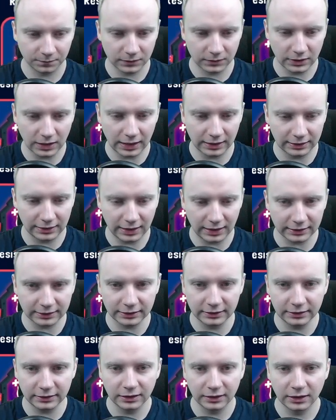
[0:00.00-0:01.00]

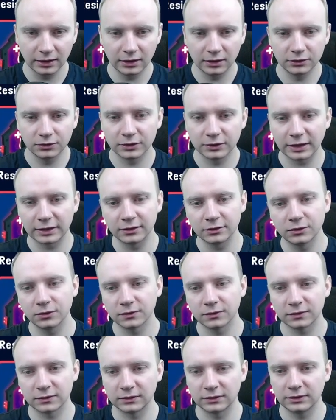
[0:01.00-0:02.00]
unlucky, you can
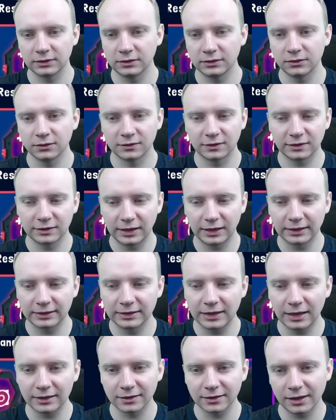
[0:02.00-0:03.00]
use it like
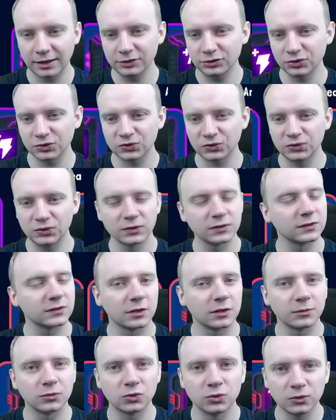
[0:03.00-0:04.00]
that and just use
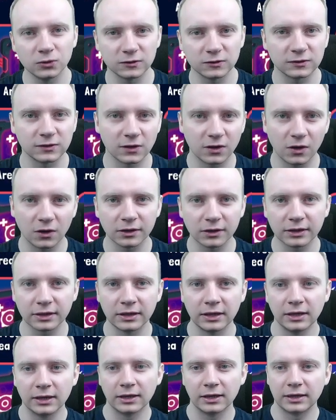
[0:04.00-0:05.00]
some 2 strong
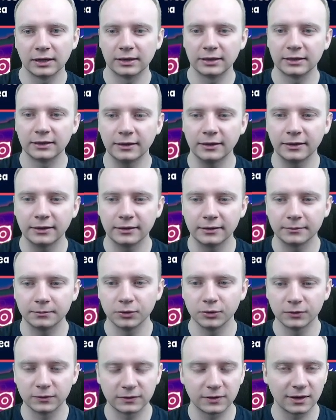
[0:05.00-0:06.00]

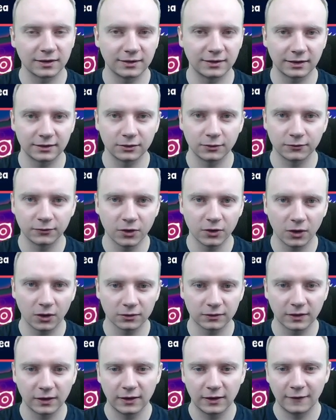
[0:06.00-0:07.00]
boosters that you've
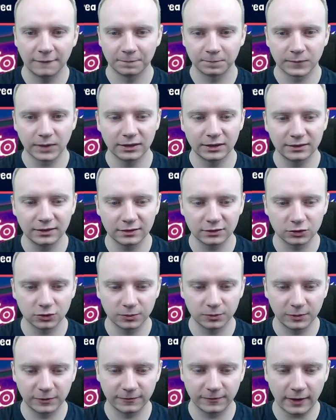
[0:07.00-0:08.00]
got, and this should
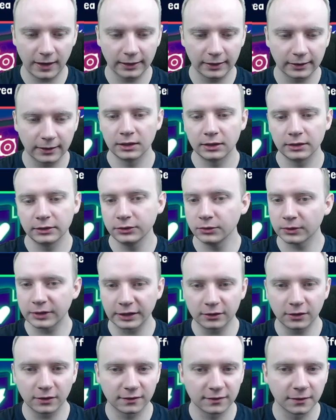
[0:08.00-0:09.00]
be fine. You
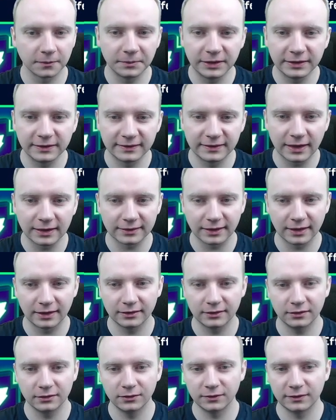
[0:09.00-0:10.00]
can also mix that
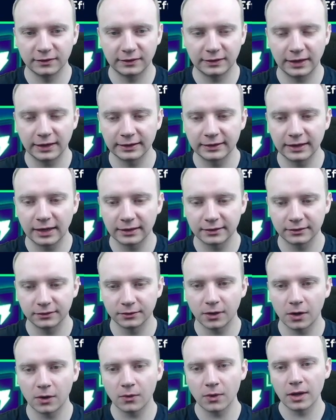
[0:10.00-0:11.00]
and use it like that, you
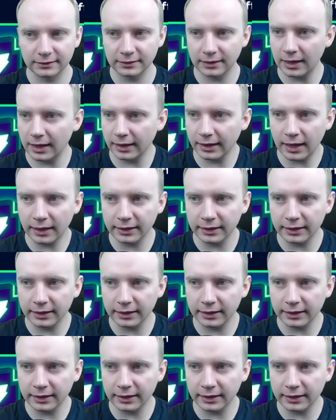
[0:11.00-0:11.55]
know. I